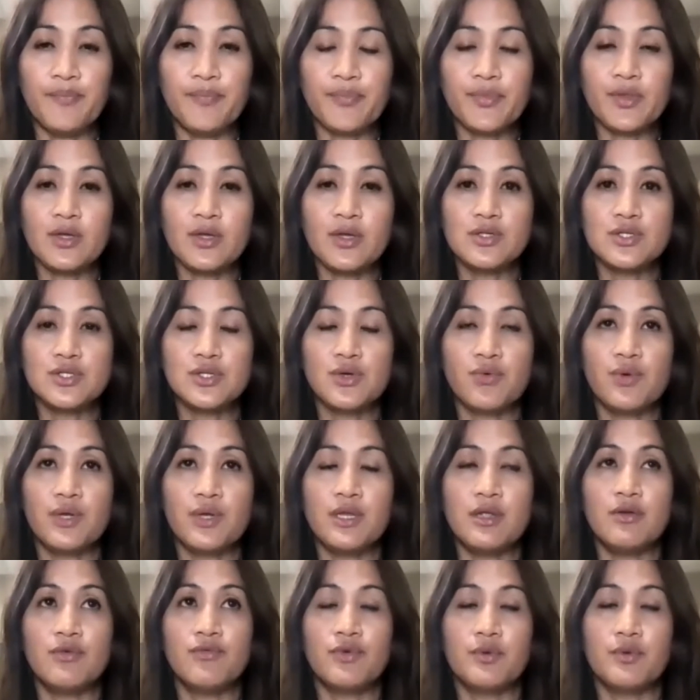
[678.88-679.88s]
so when
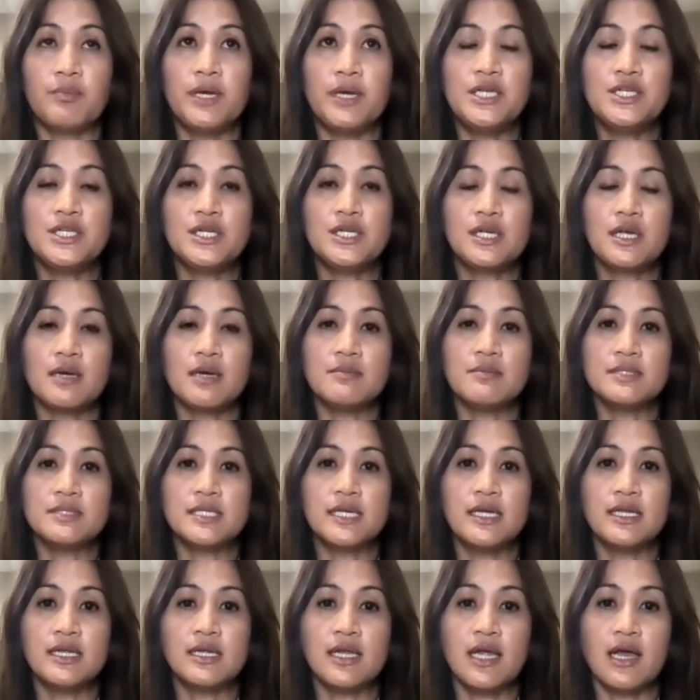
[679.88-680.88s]
if a patient comes
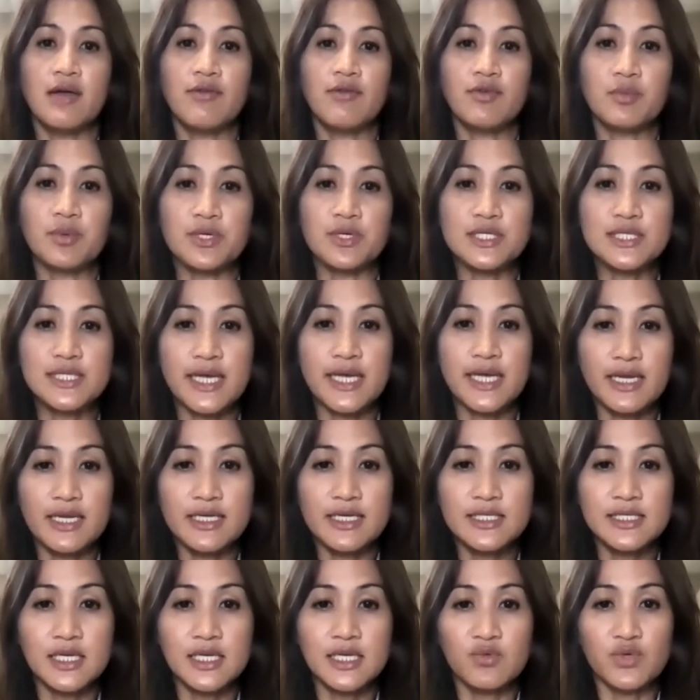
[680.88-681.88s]
in and have a
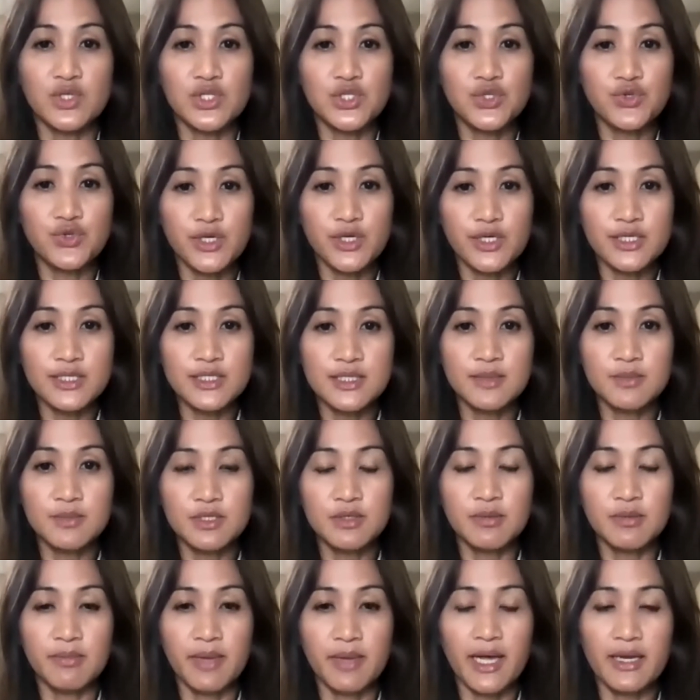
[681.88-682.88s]
bursitis and we treat it
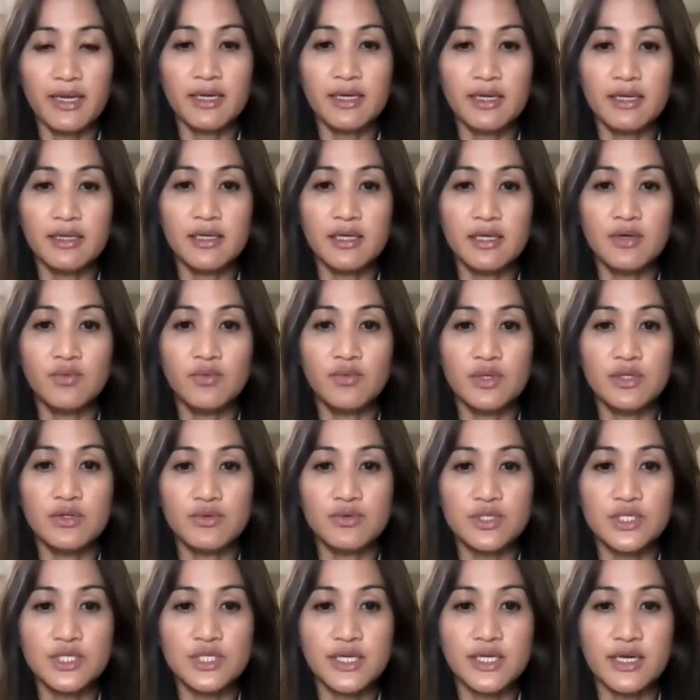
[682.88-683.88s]
symptomatically, we
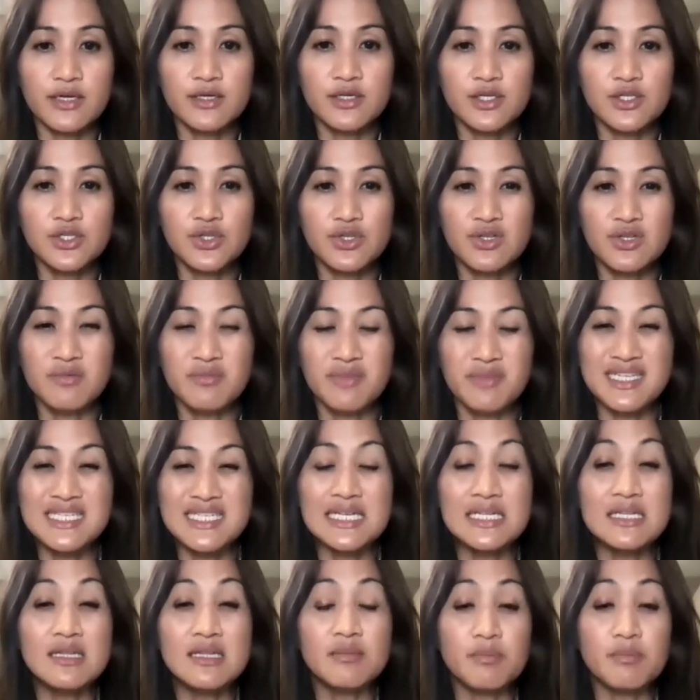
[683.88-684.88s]
do standard treatments,
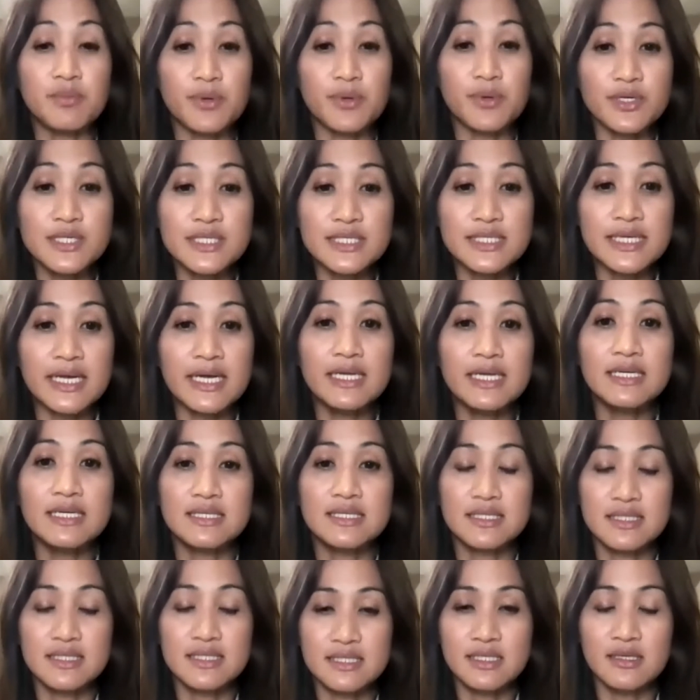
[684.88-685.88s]
and the
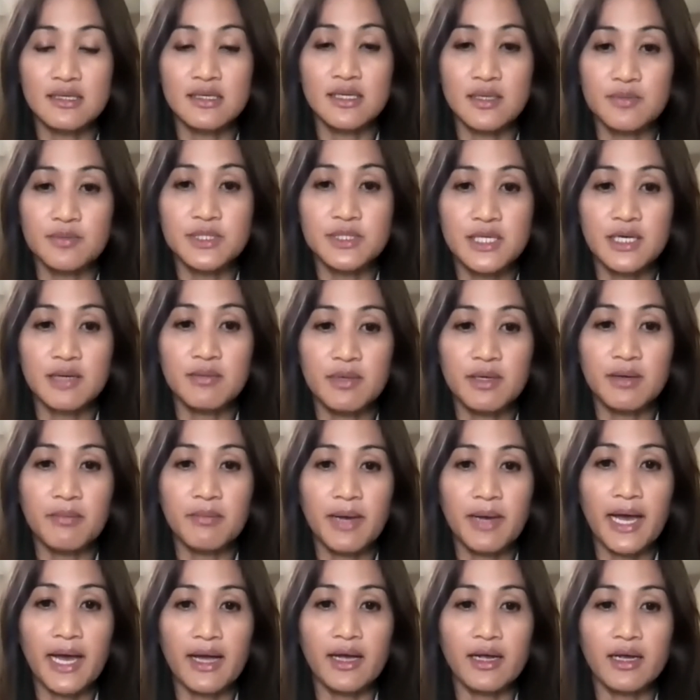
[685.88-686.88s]
bursitis still keeps coming
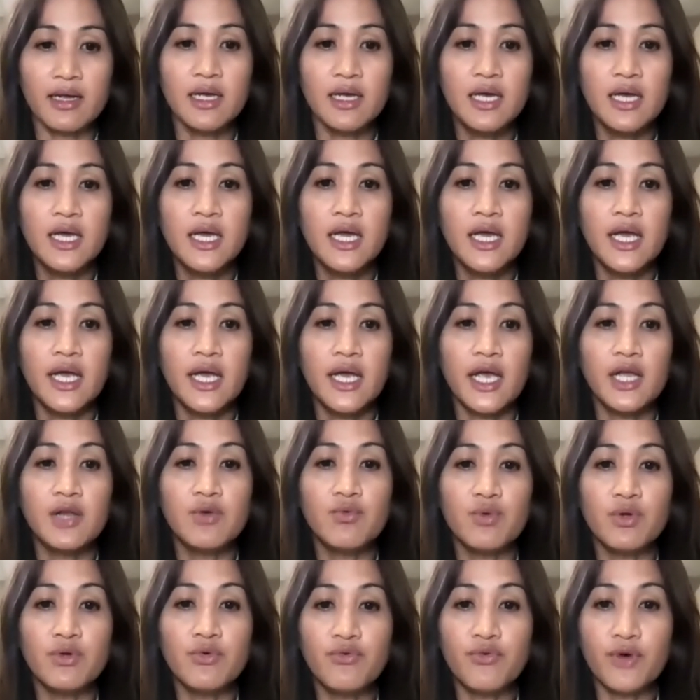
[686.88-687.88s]
back, and
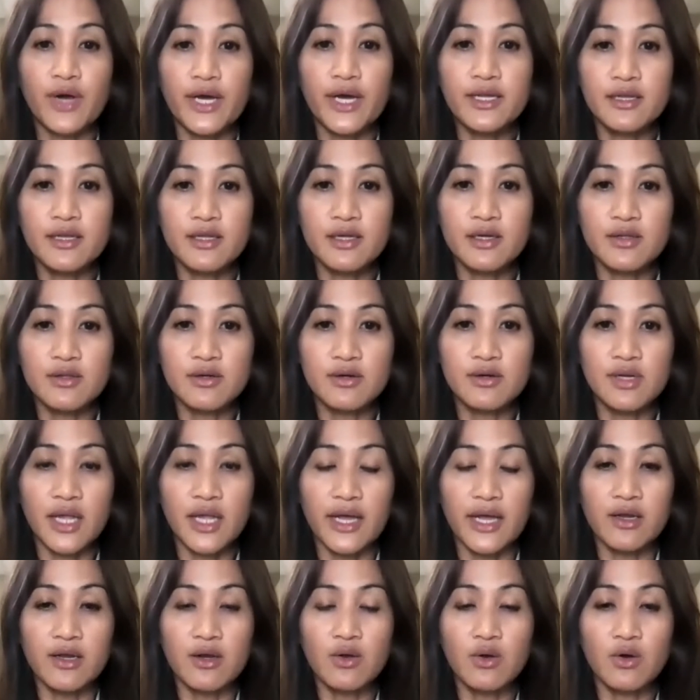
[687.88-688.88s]
we find an
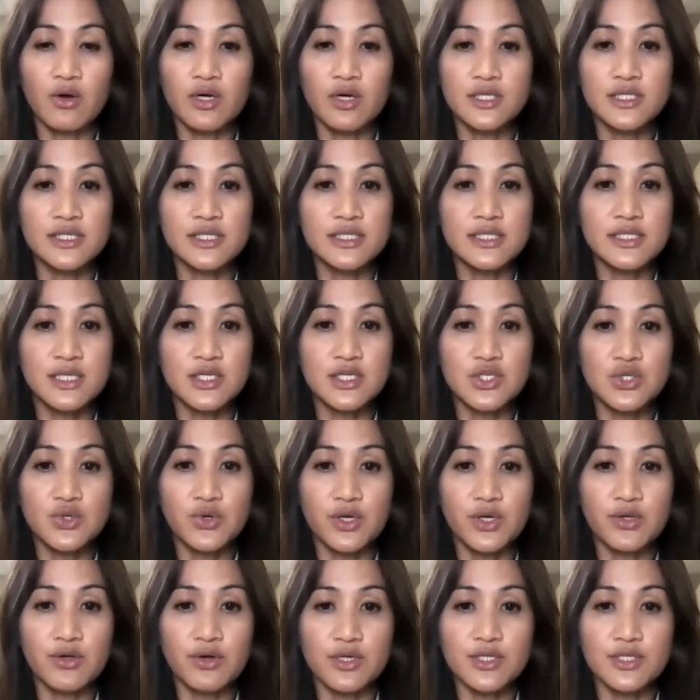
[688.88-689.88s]
underlying cause, let's say
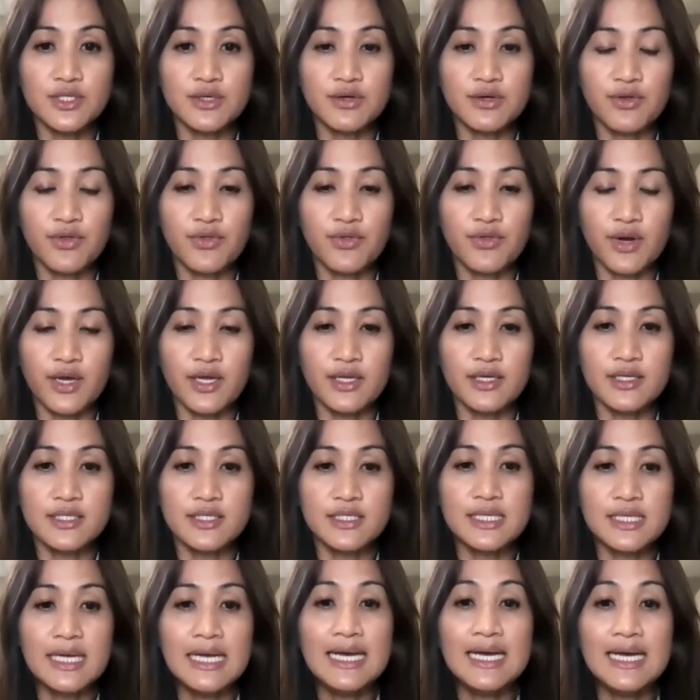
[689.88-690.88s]
joint
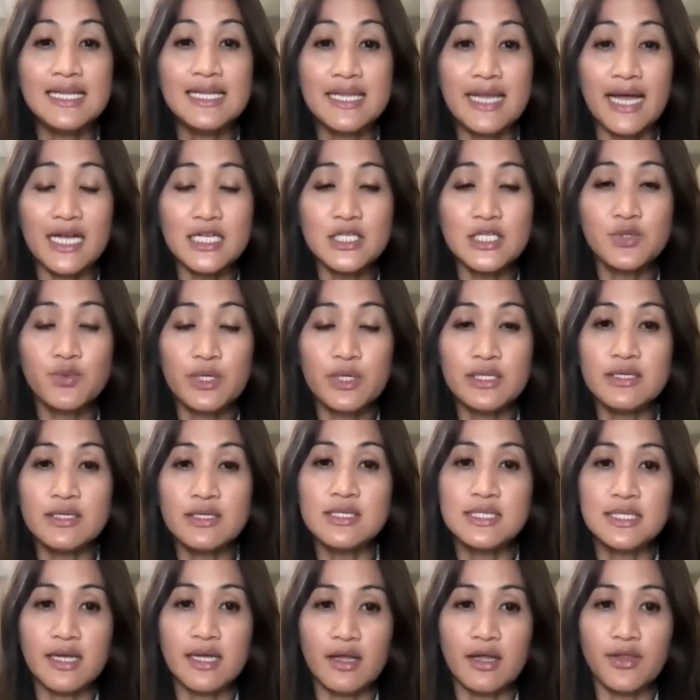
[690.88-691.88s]
osteoarthritis, that's when the
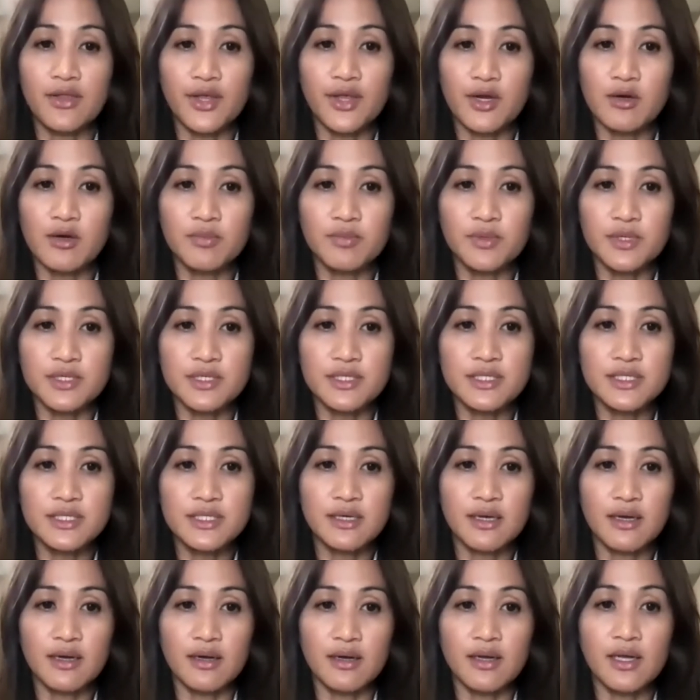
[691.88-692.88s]
cell therapies
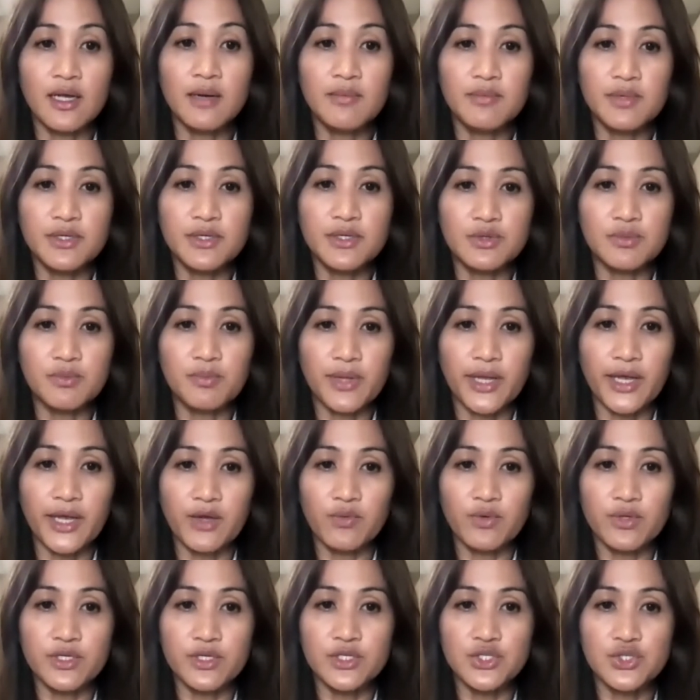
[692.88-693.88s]
come into play
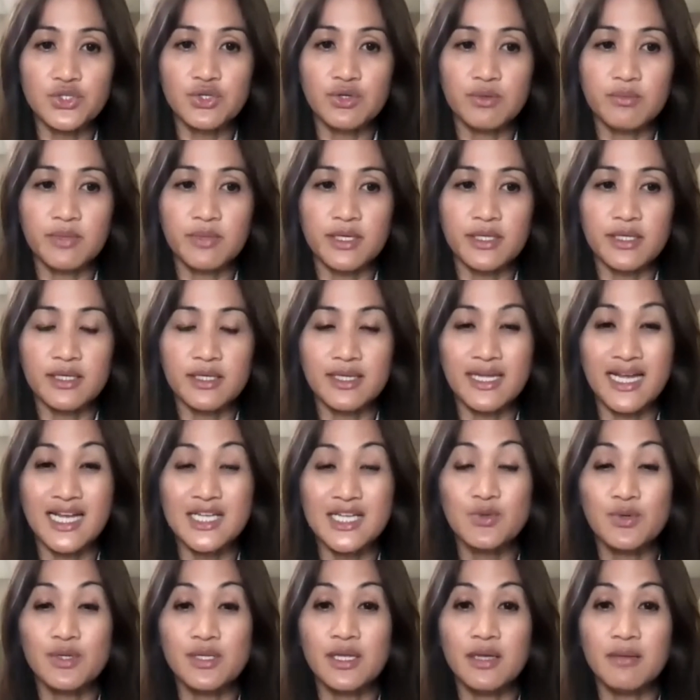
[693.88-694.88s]
with the treatment, and
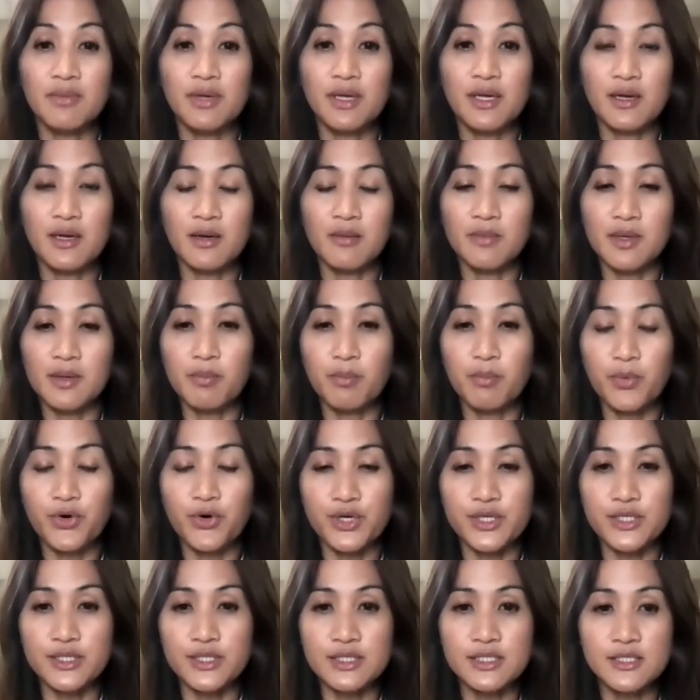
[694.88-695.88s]
that's when they become
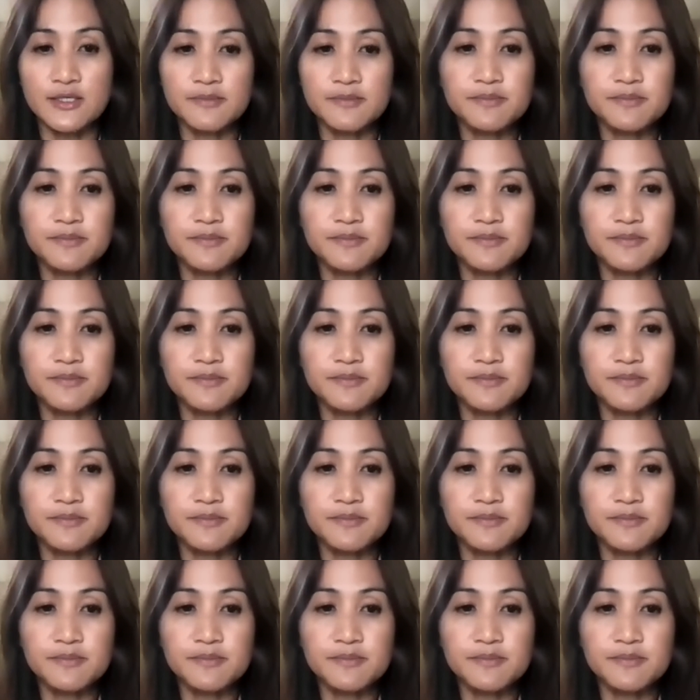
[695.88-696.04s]
important.